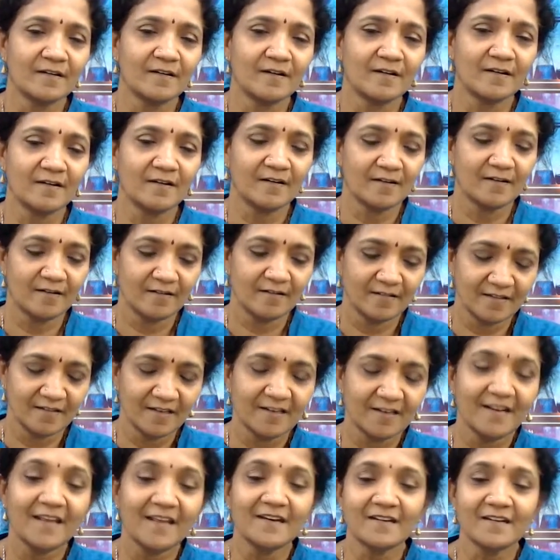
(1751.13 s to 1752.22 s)
the
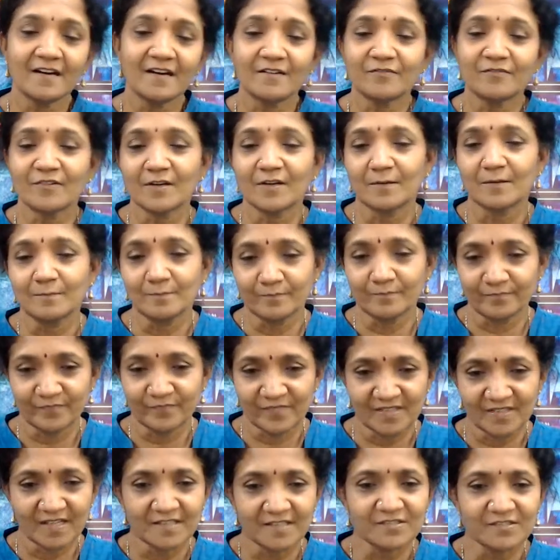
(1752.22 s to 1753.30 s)
data from
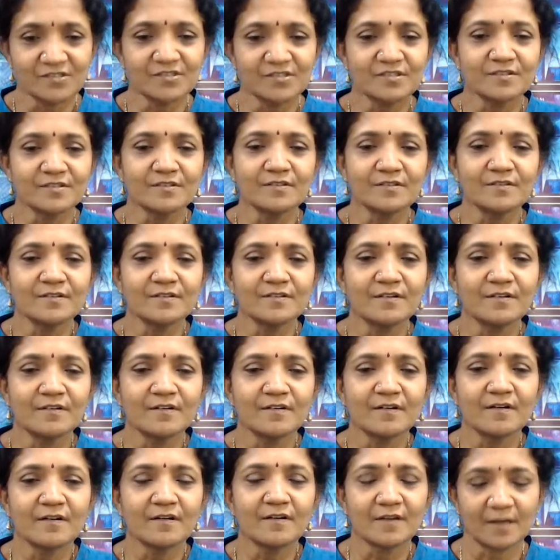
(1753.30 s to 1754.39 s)
such
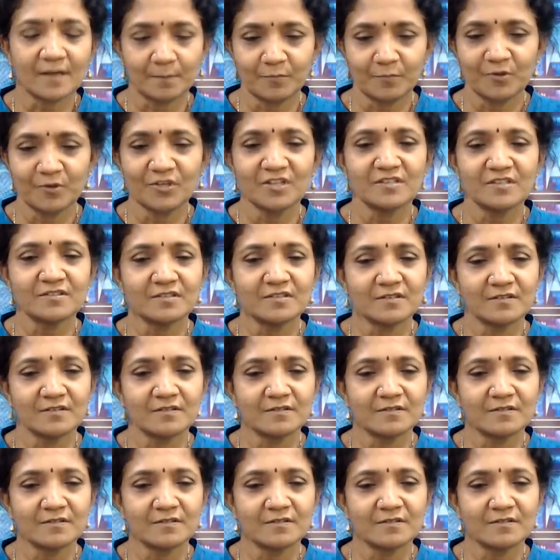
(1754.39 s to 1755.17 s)
computation.